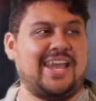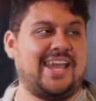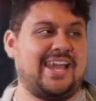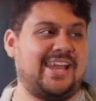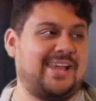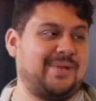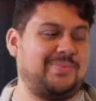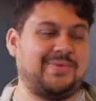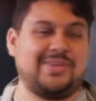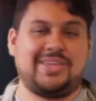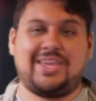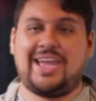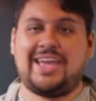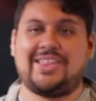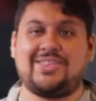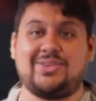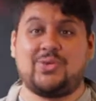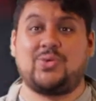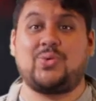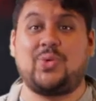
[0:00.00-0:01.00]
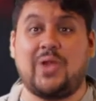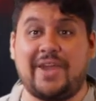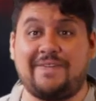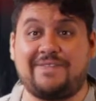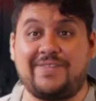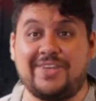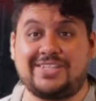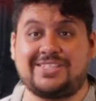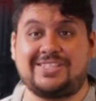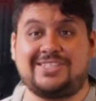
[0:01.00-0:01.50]
Yeah, but yeah, the
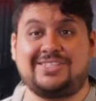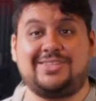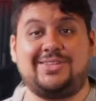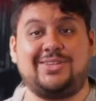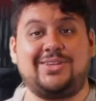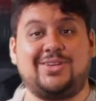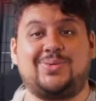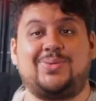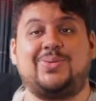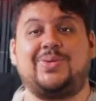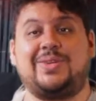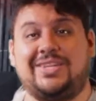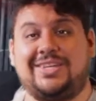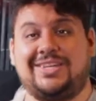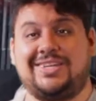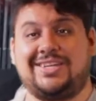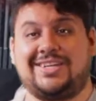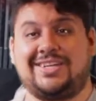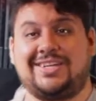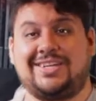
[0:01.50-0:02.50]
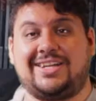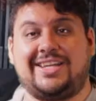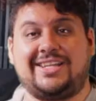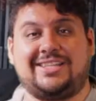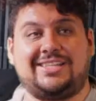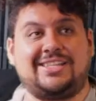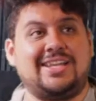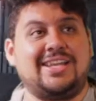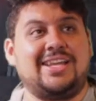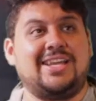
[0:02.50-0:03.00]
graphics look really
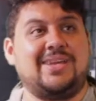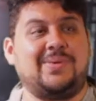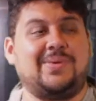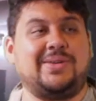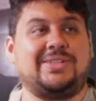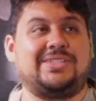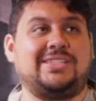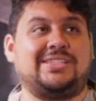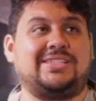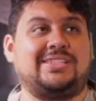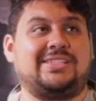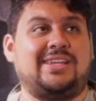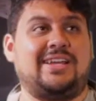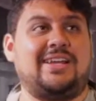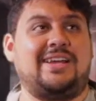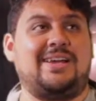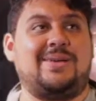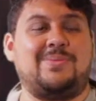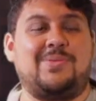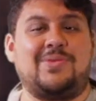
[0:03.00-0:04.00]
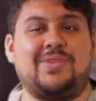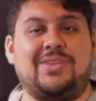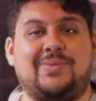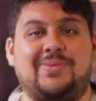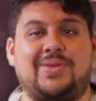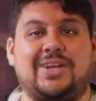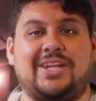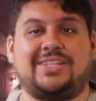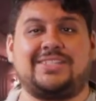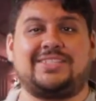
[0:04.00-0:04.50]
good. Which is more
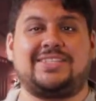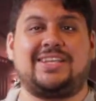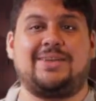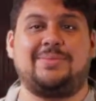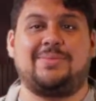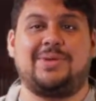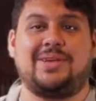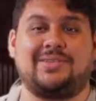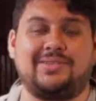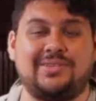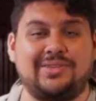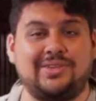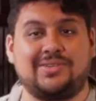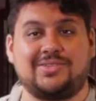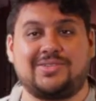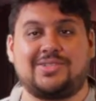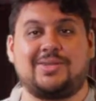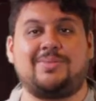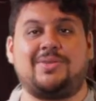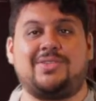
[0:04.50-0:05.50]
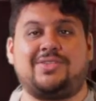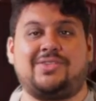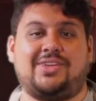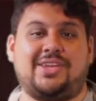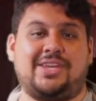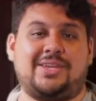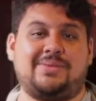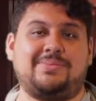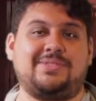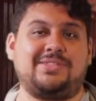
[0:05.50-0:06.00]
than what I can say about some other
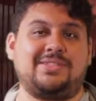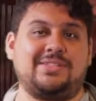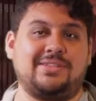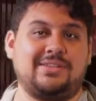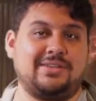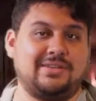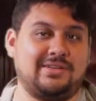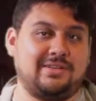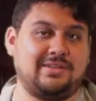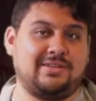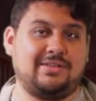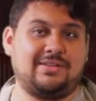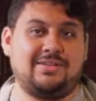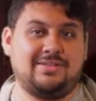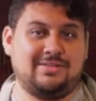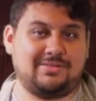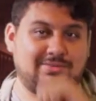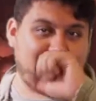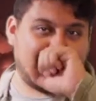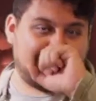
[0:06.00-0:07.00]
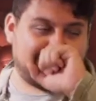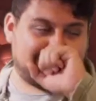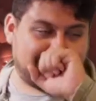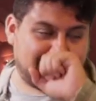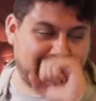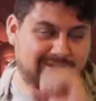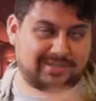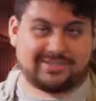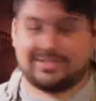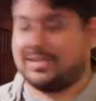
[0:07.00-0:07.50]
games. Watch
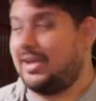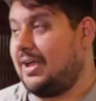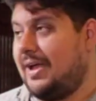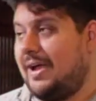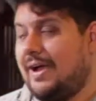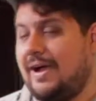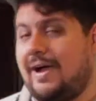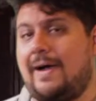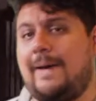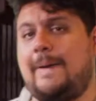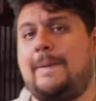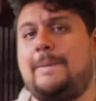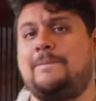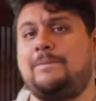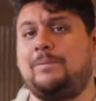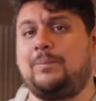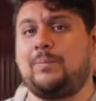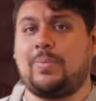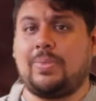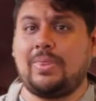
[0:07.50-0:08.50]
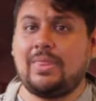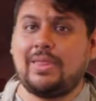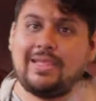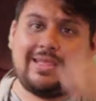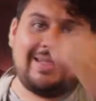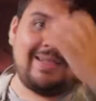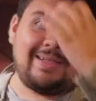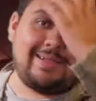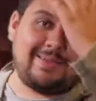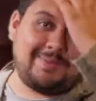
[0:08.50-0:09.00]
Dogs.
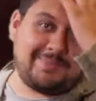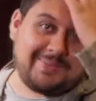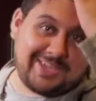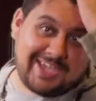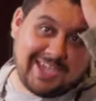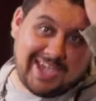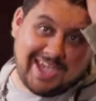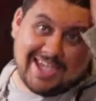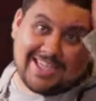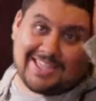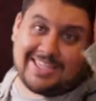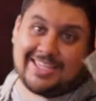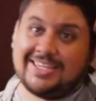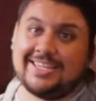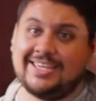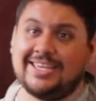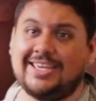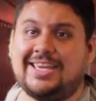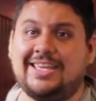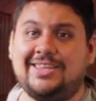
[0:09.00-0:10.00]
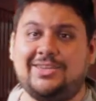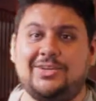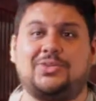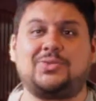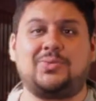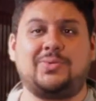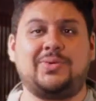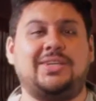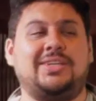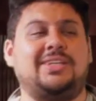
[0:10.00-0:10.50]
But yeah, it
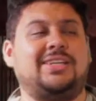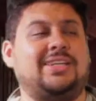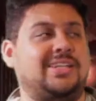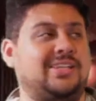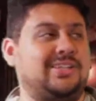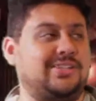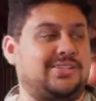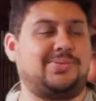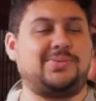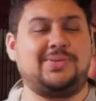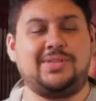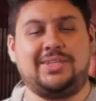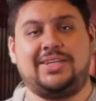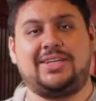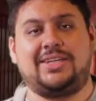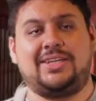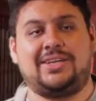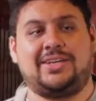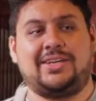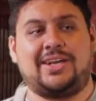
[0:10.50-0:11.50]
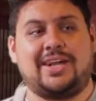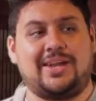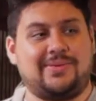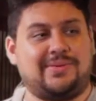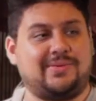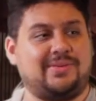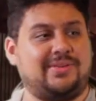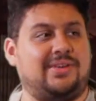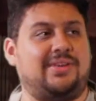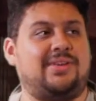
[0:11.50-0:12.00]
looks really
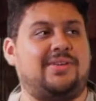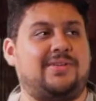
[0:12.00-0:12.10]
good.